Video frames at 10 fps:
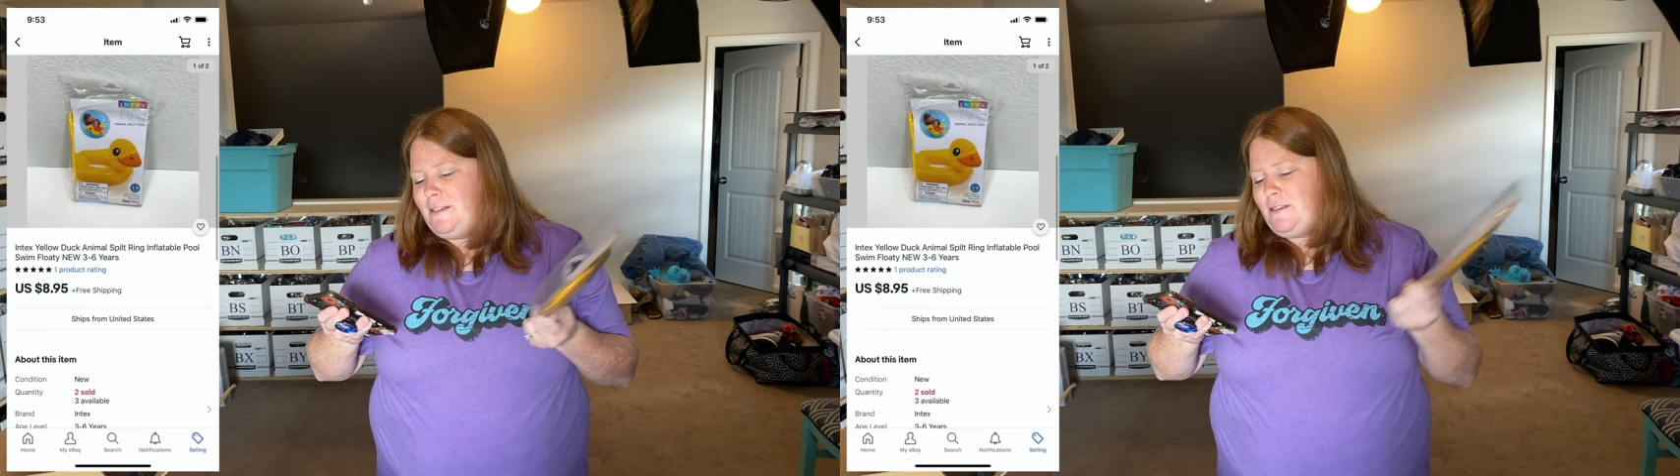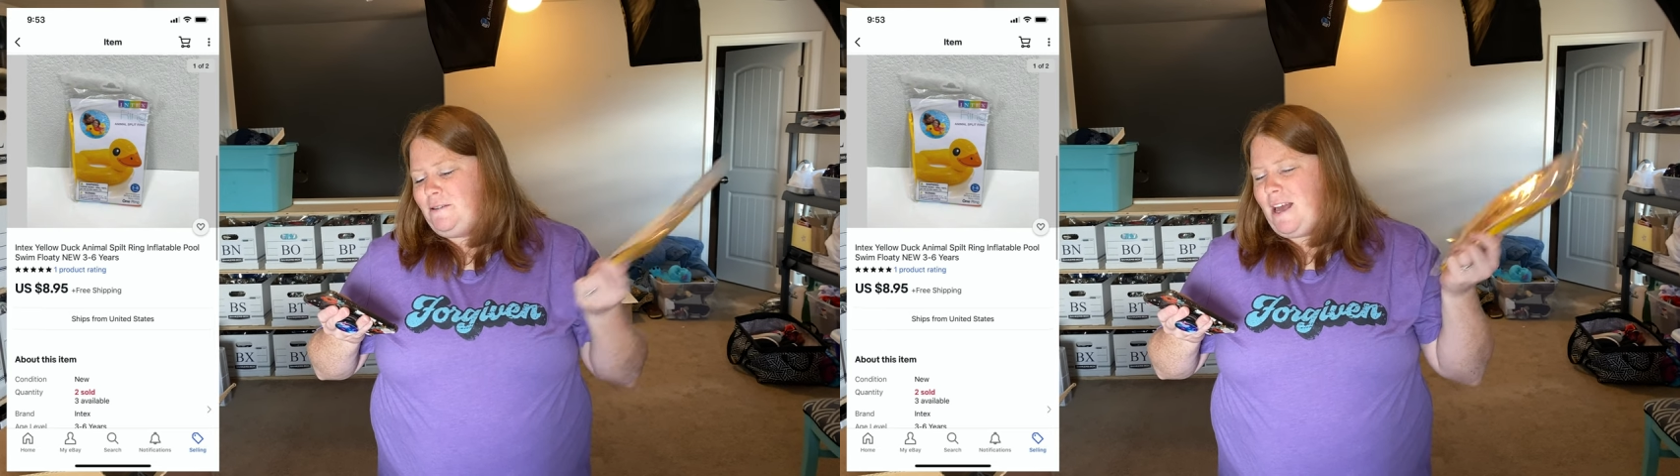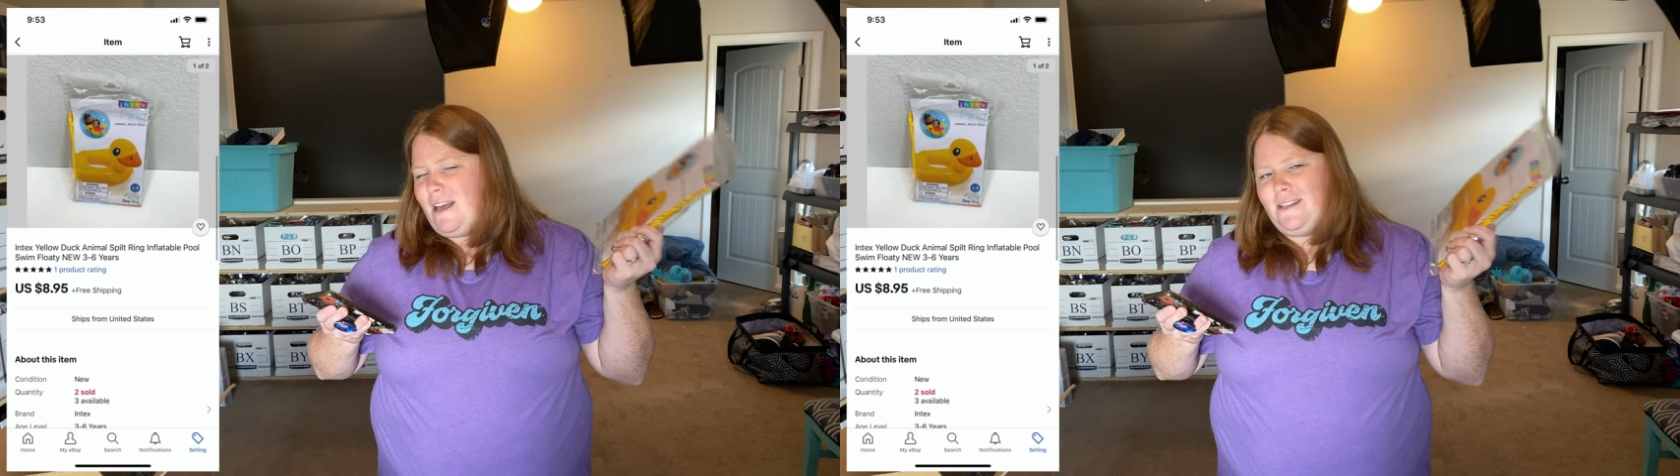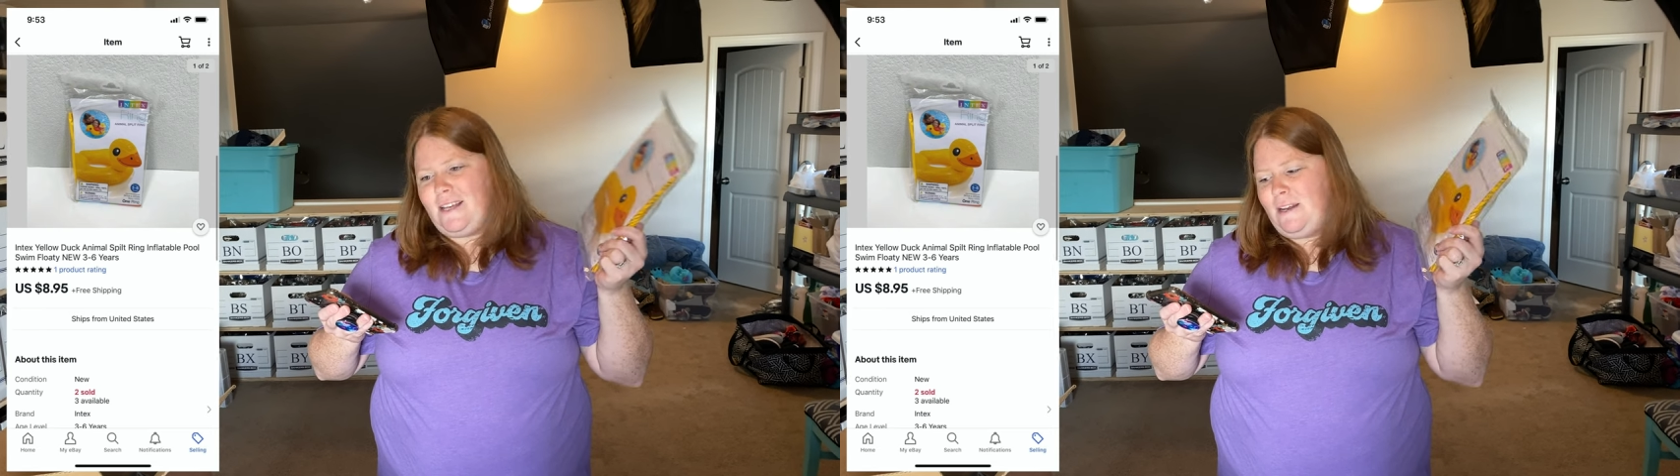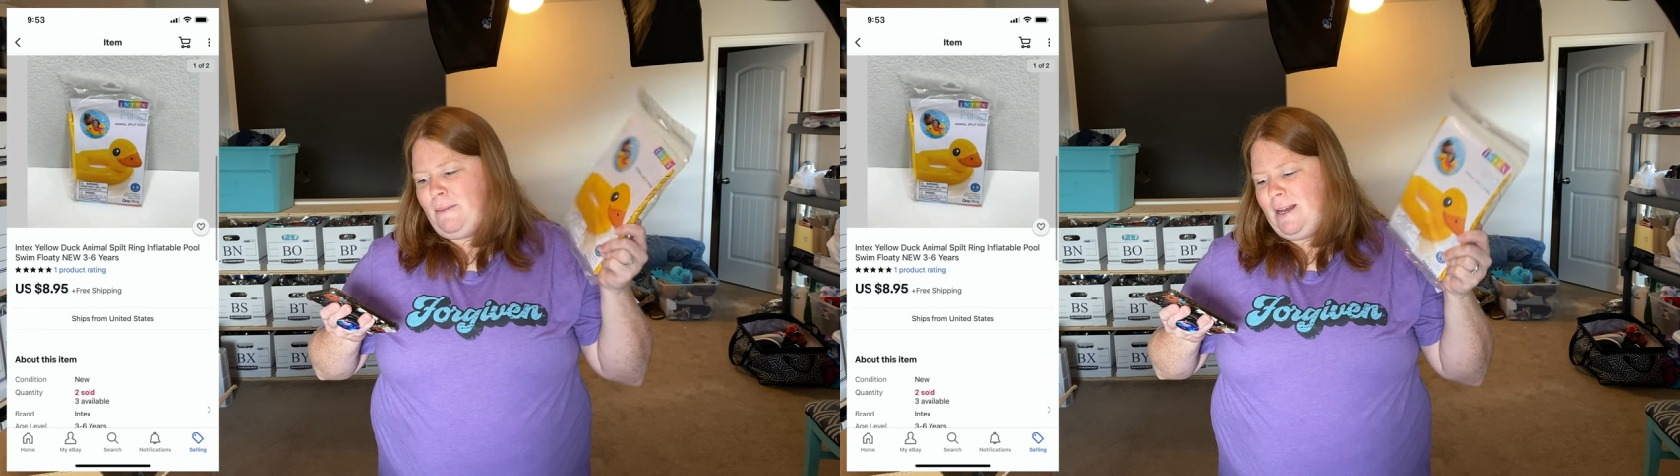So not a
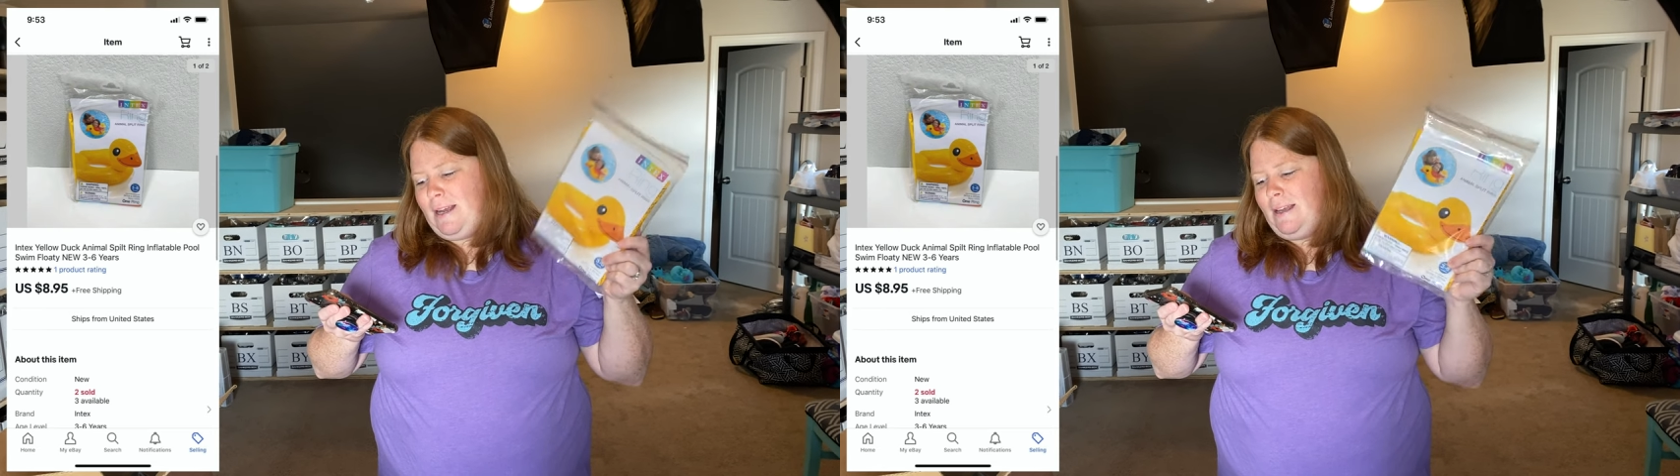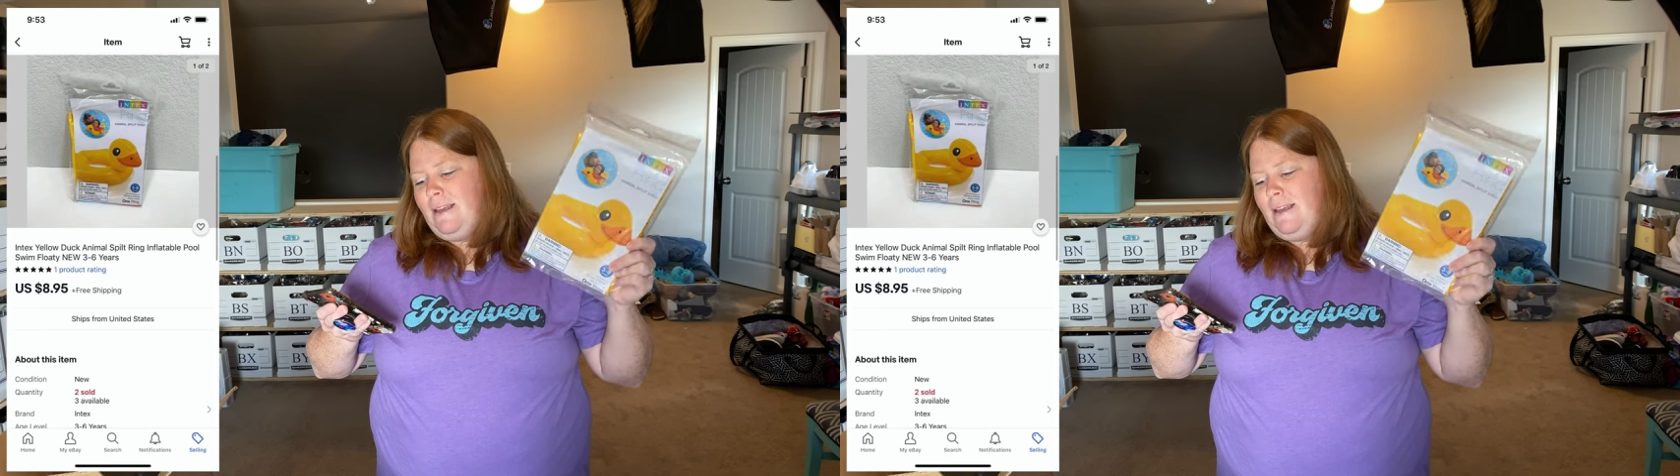ton of money.